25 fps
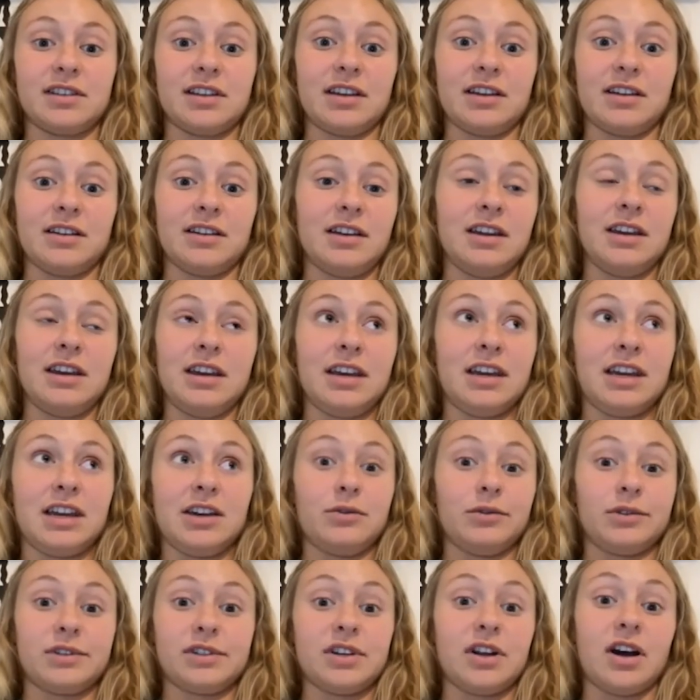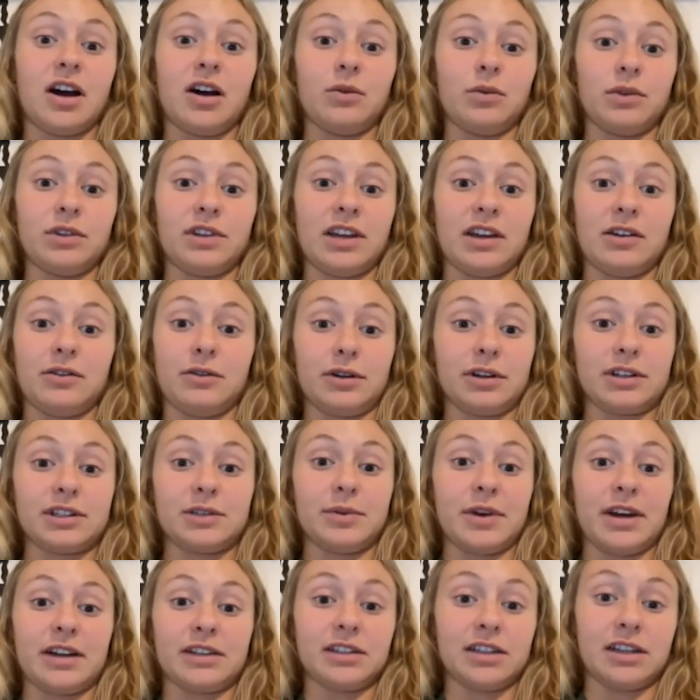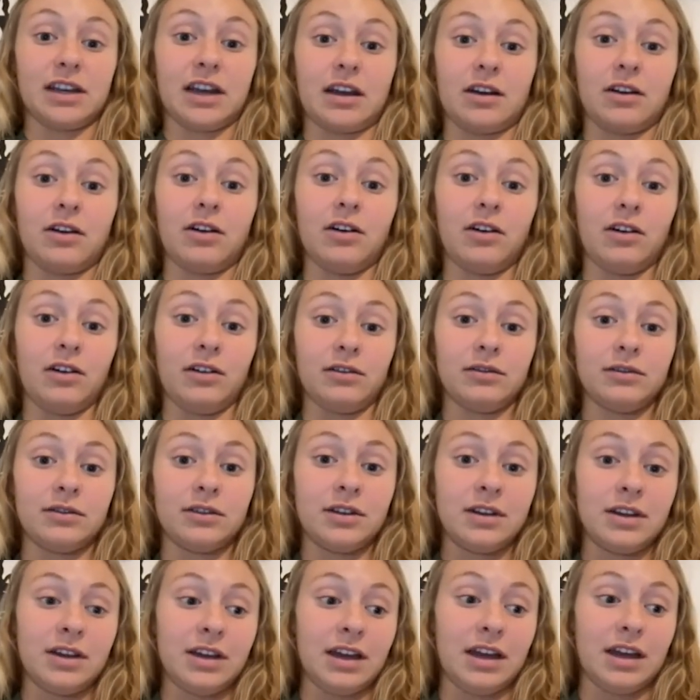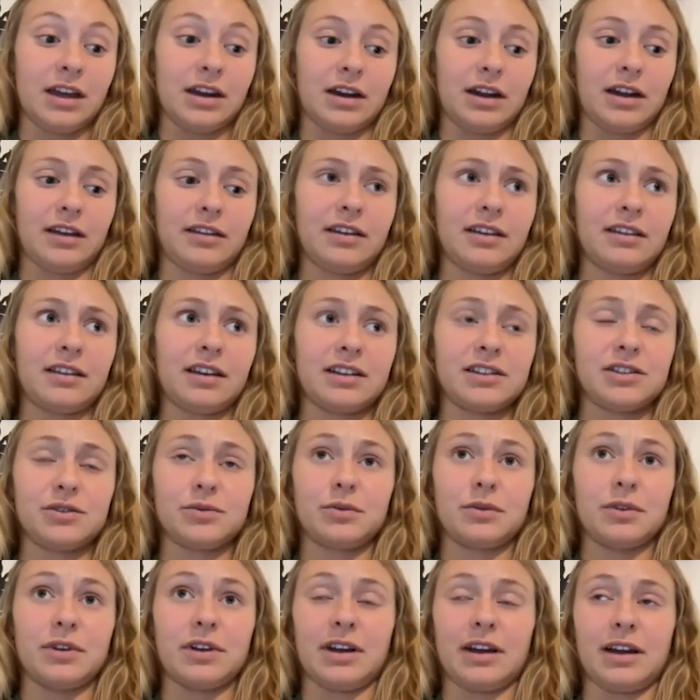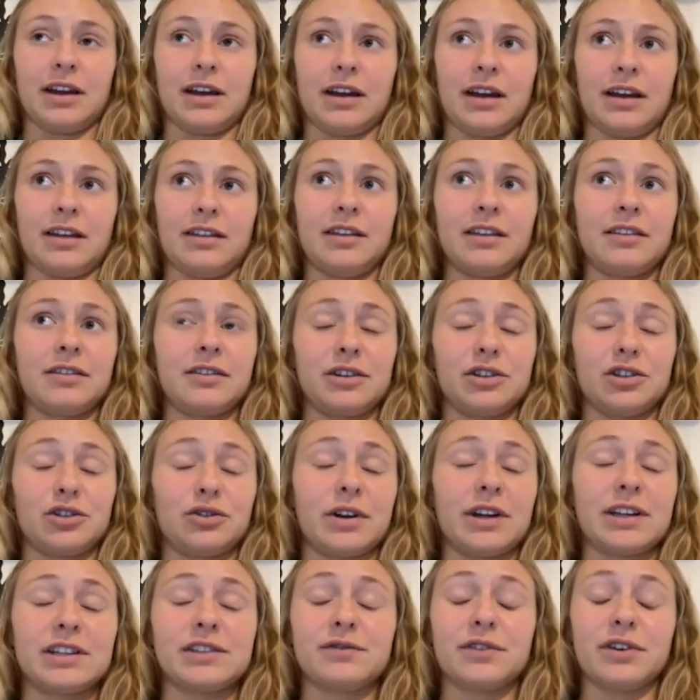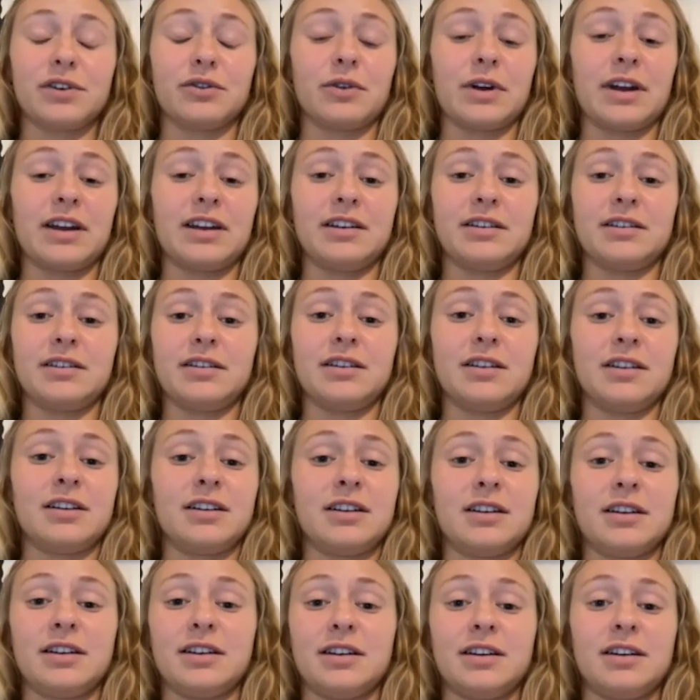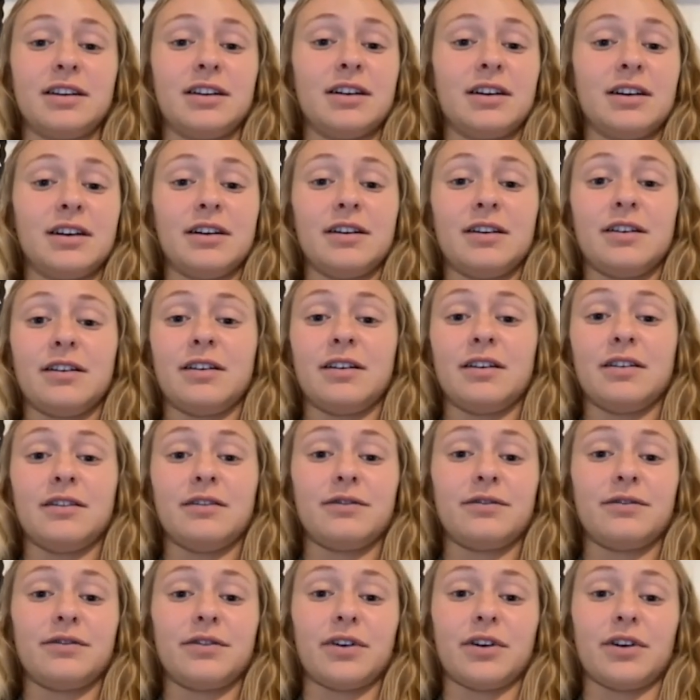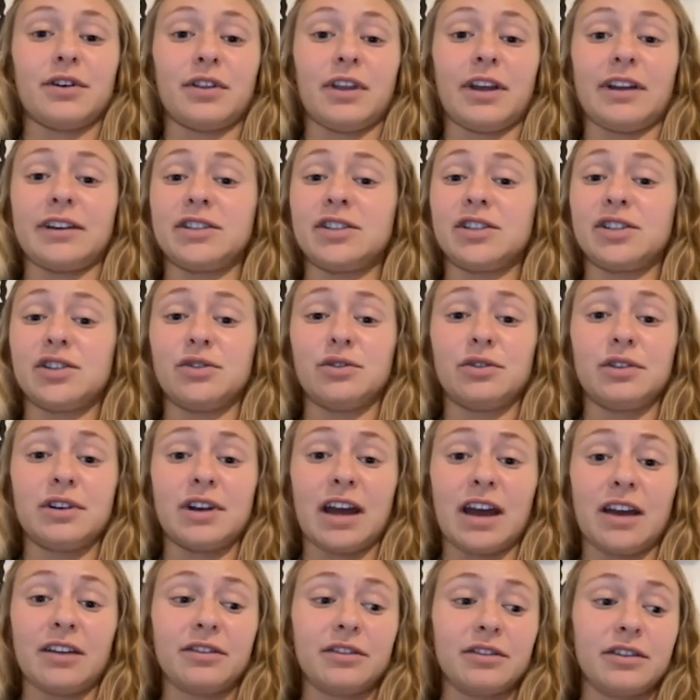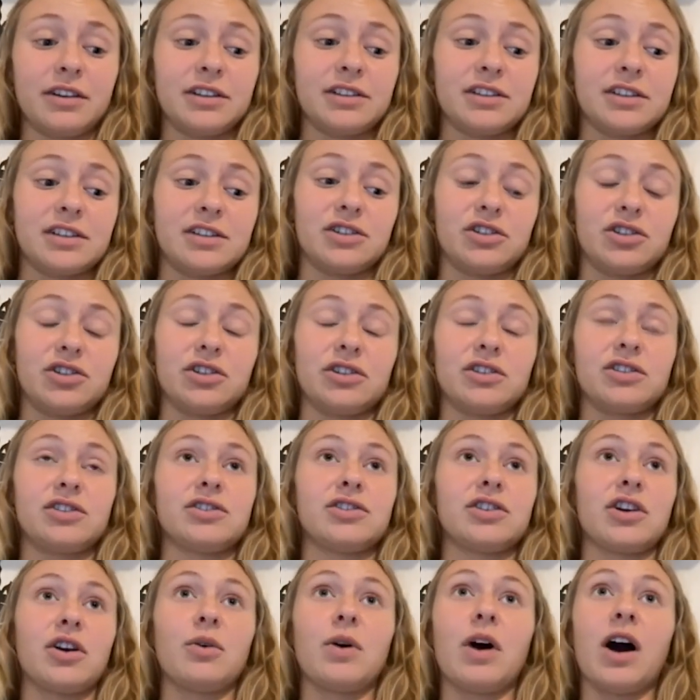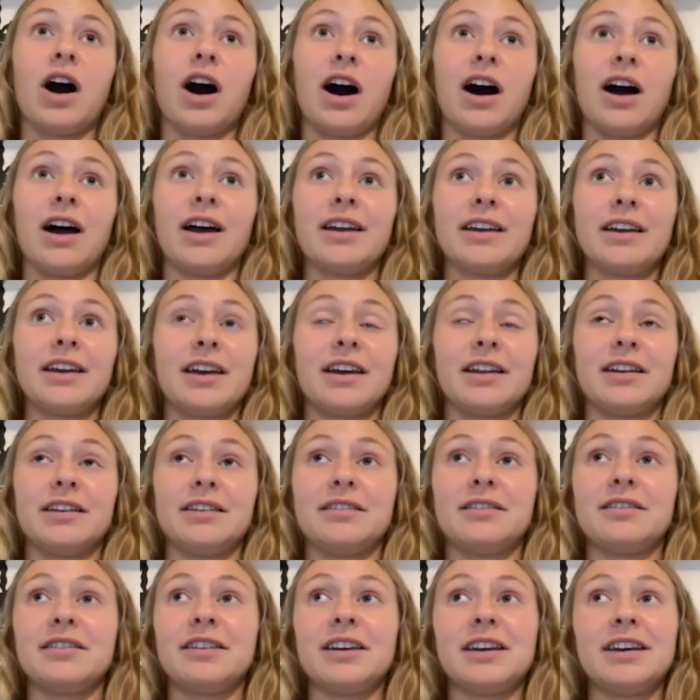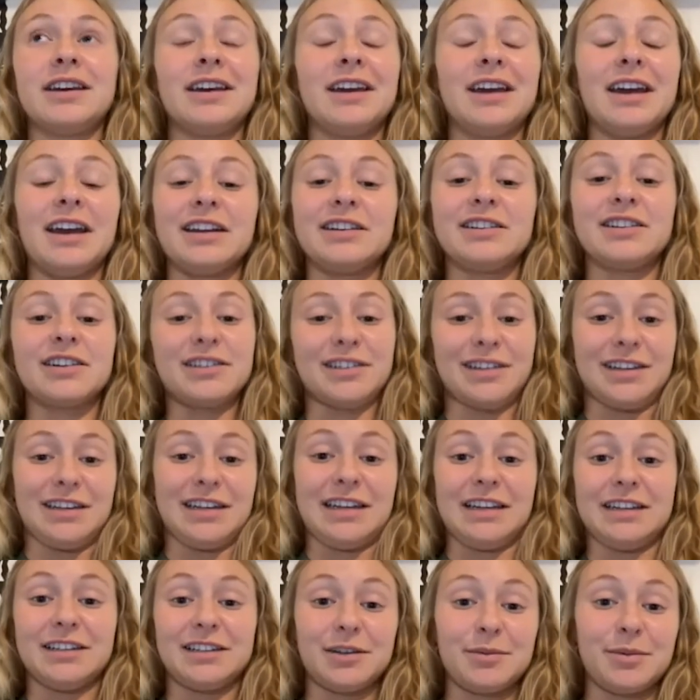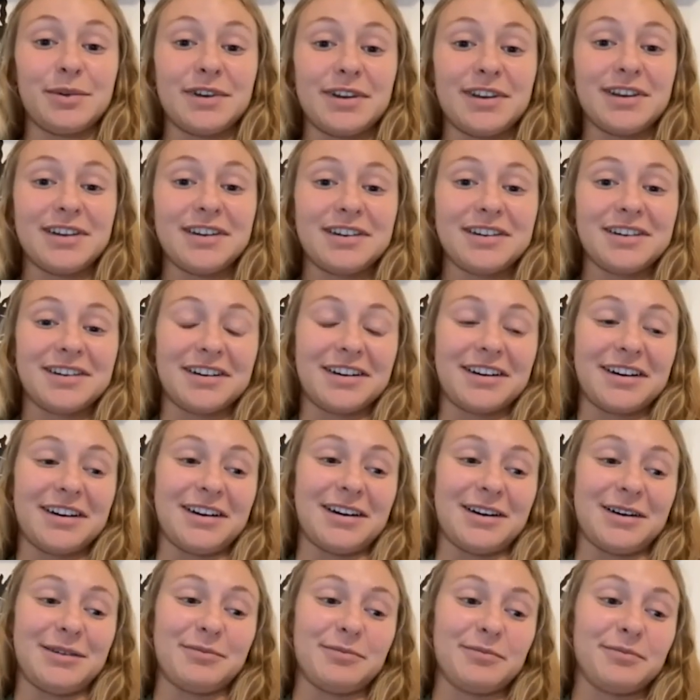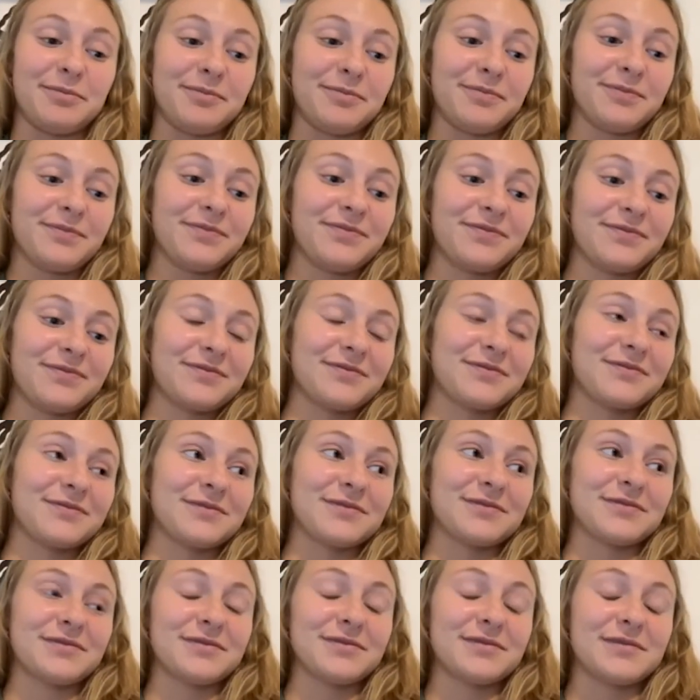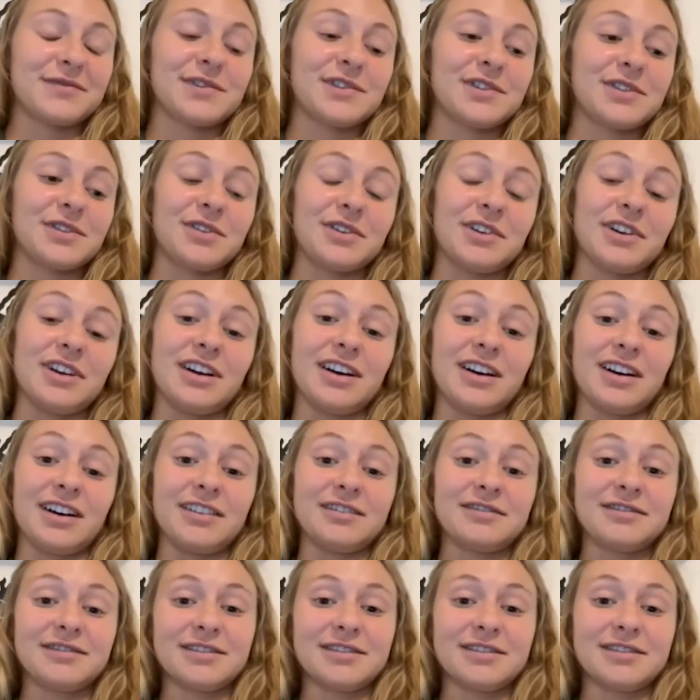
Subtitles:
it was not what they were expecting at all. And I think the transfer rate for like student athletes is just so high, and it doesn't need to be. So yeah.